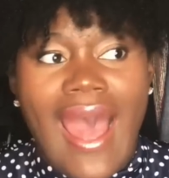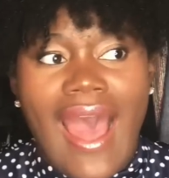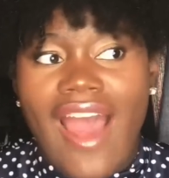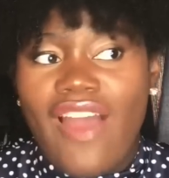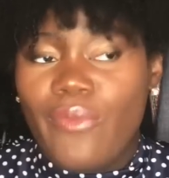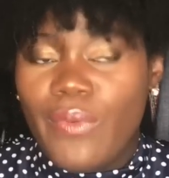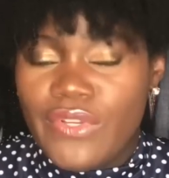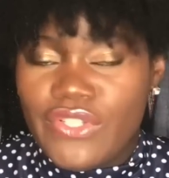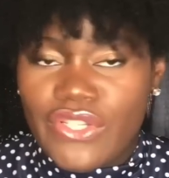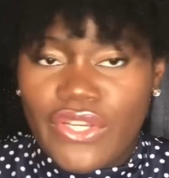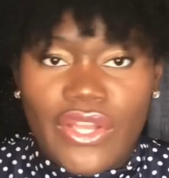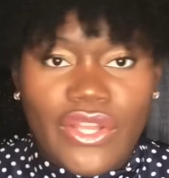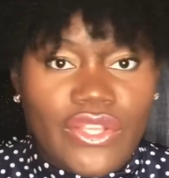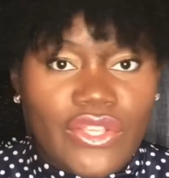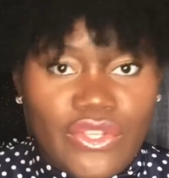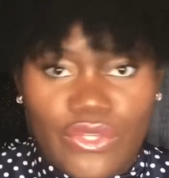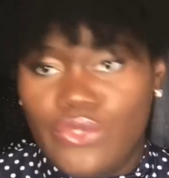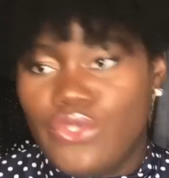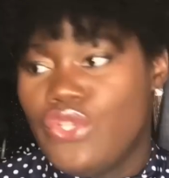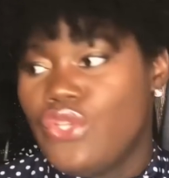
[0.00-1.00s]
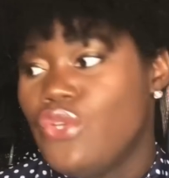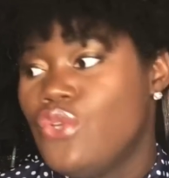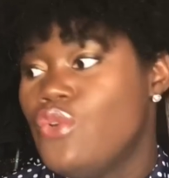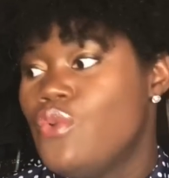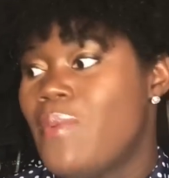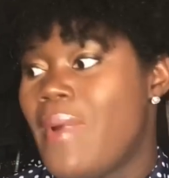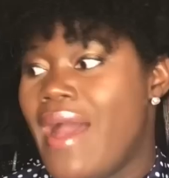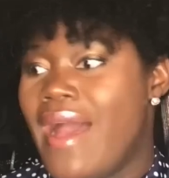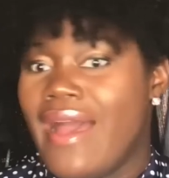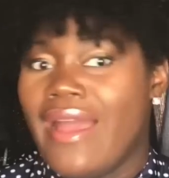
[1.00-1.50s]
I went to her
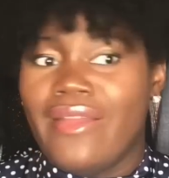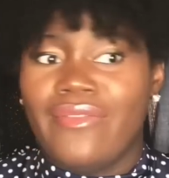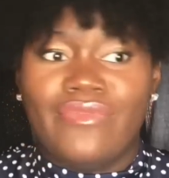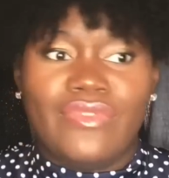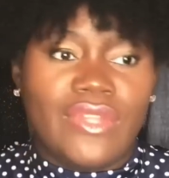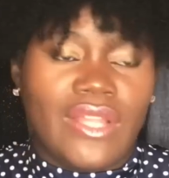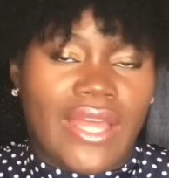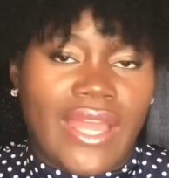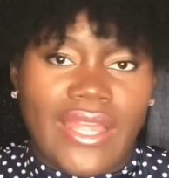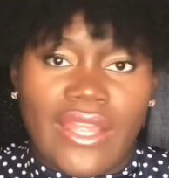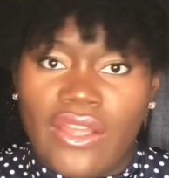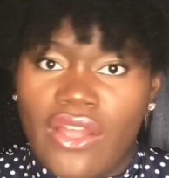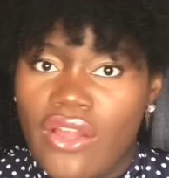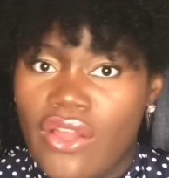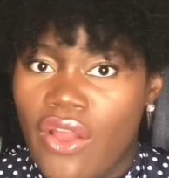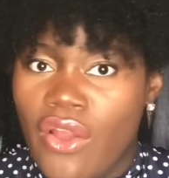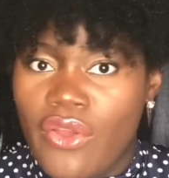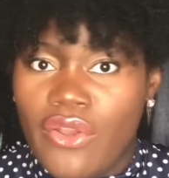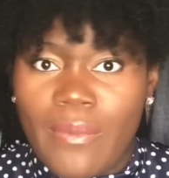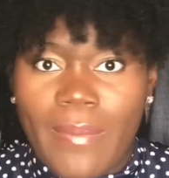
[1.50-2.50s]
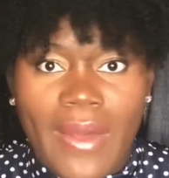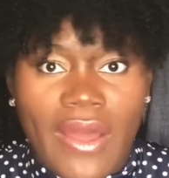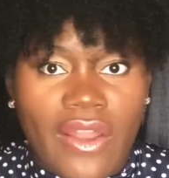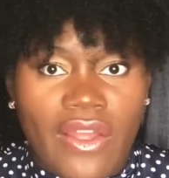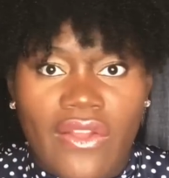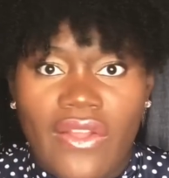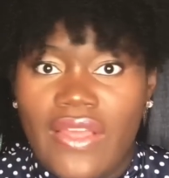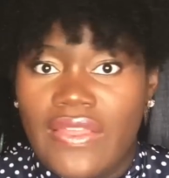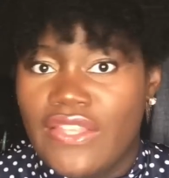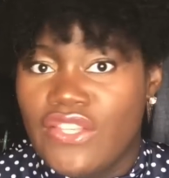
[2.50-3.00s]
YouTube. I've like heard about
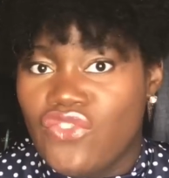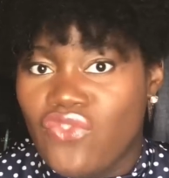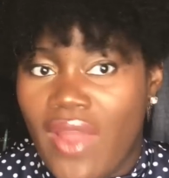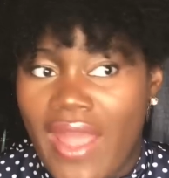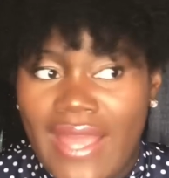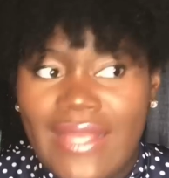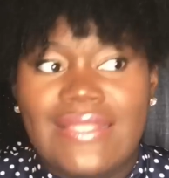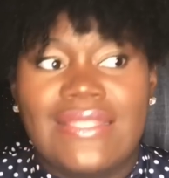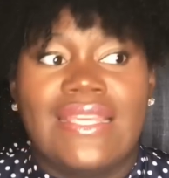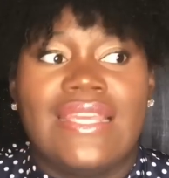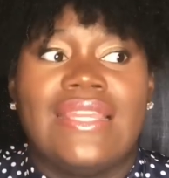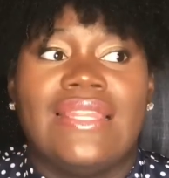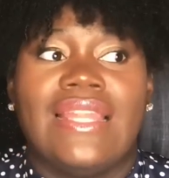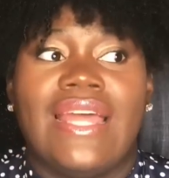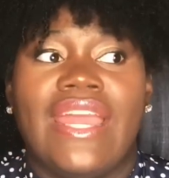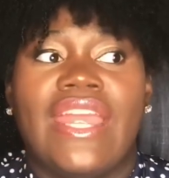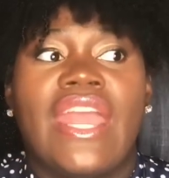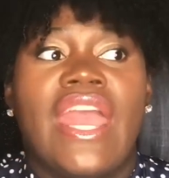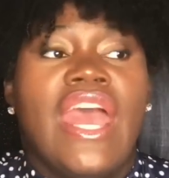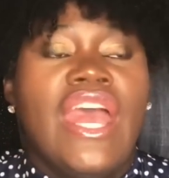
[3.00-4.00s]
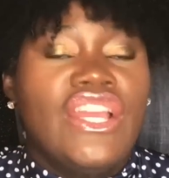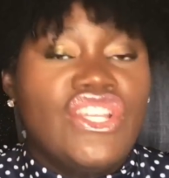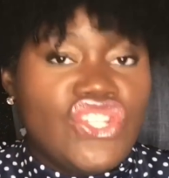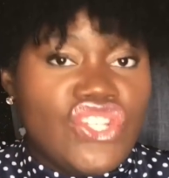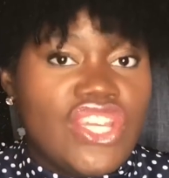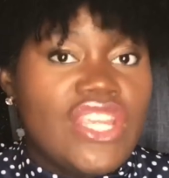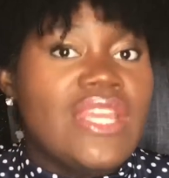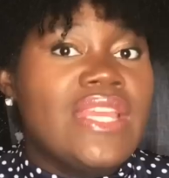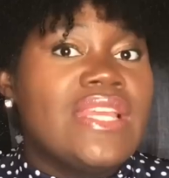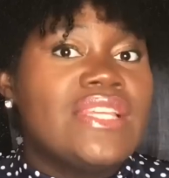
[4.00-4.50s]
her in the drag scene. Like,
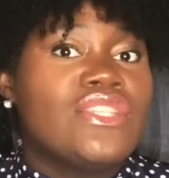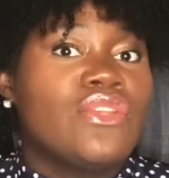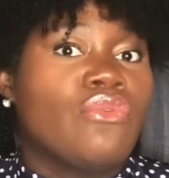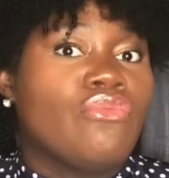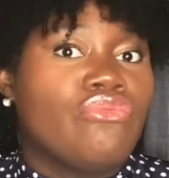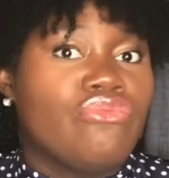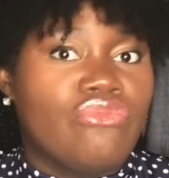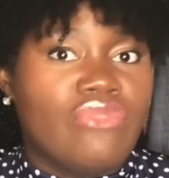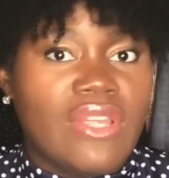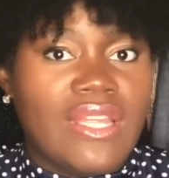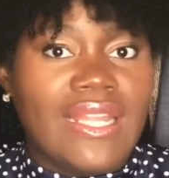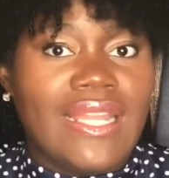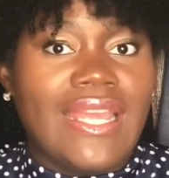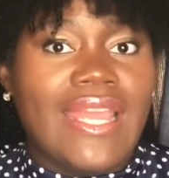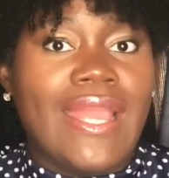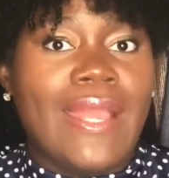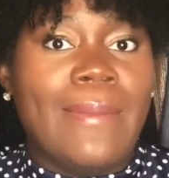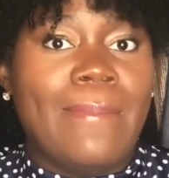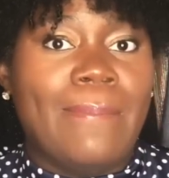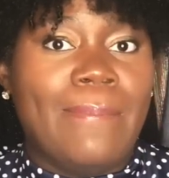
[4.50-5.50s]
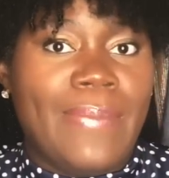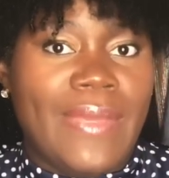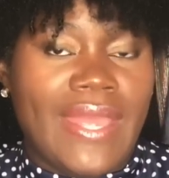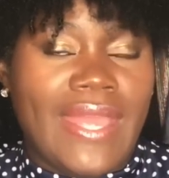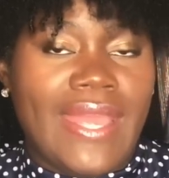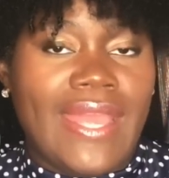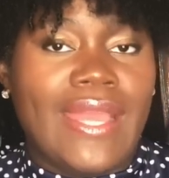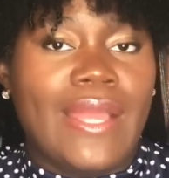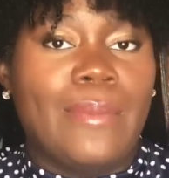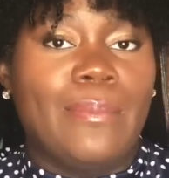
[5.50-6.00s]
she is a really
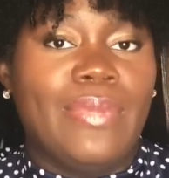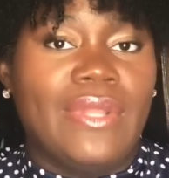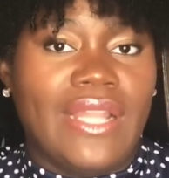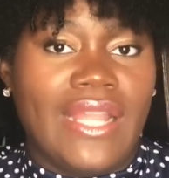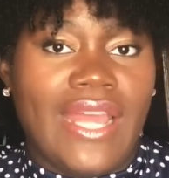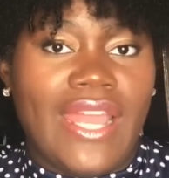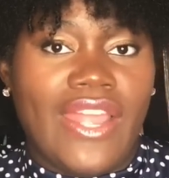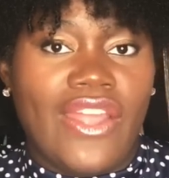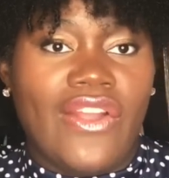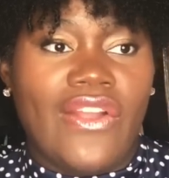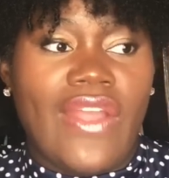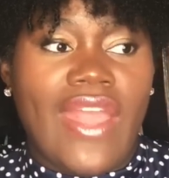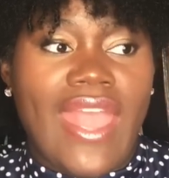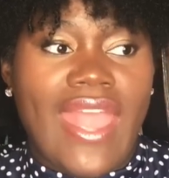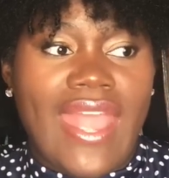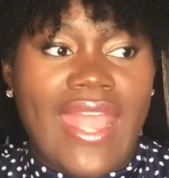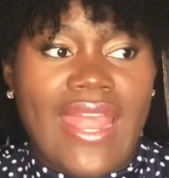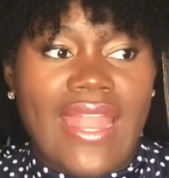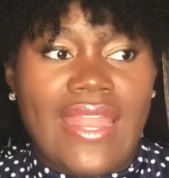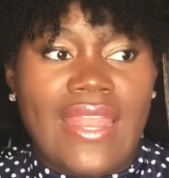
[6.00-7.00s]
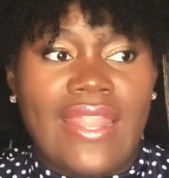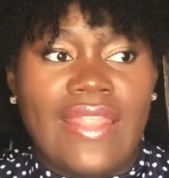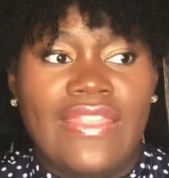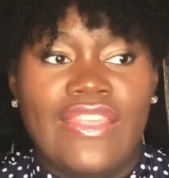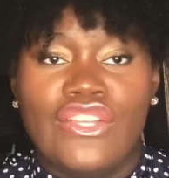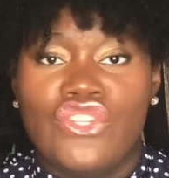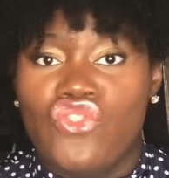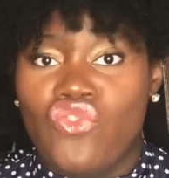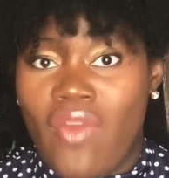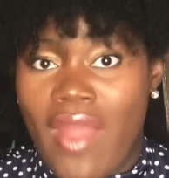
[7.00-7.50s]
big player in
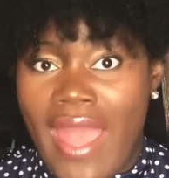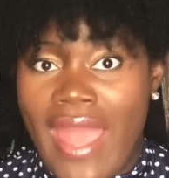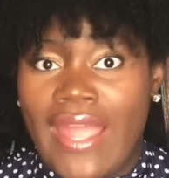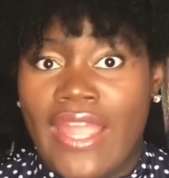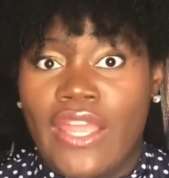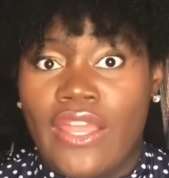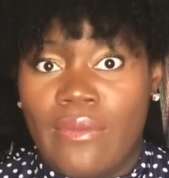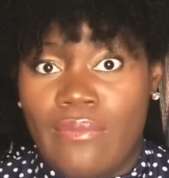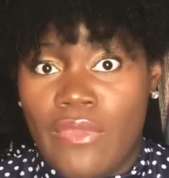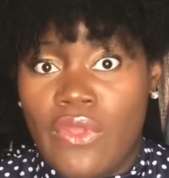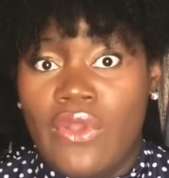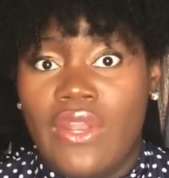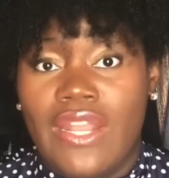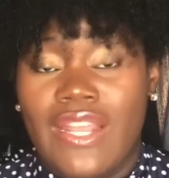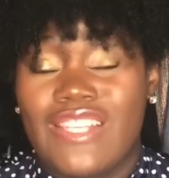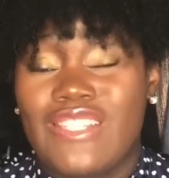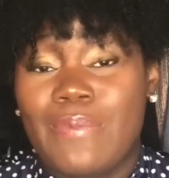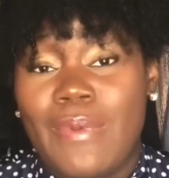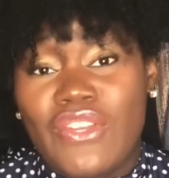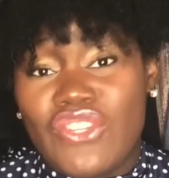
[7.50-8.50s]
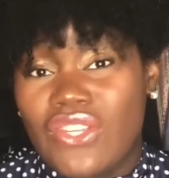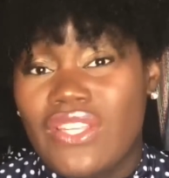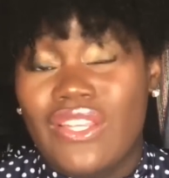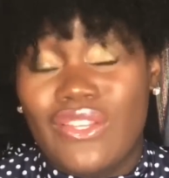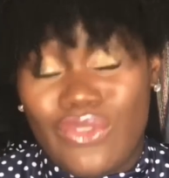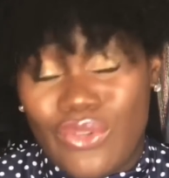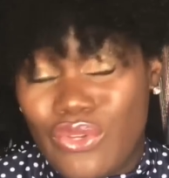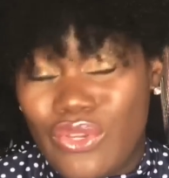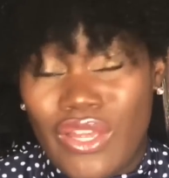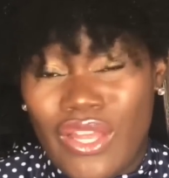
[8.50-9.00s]
the drag community,
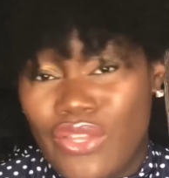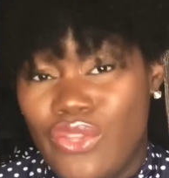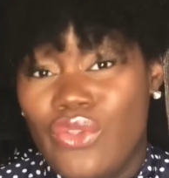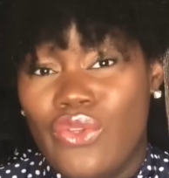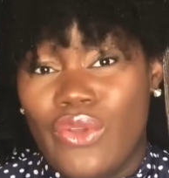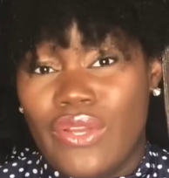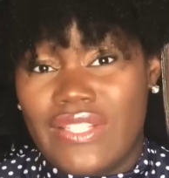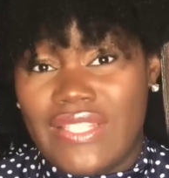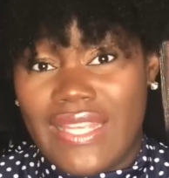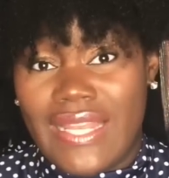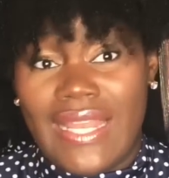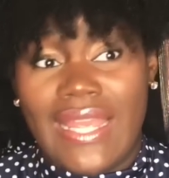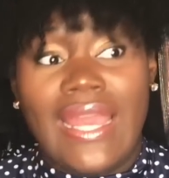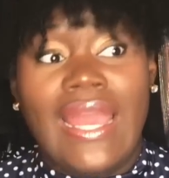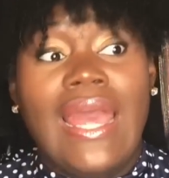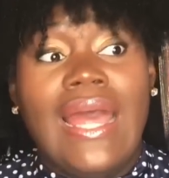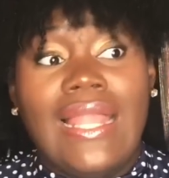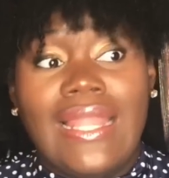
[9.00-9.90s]
especially in New York City.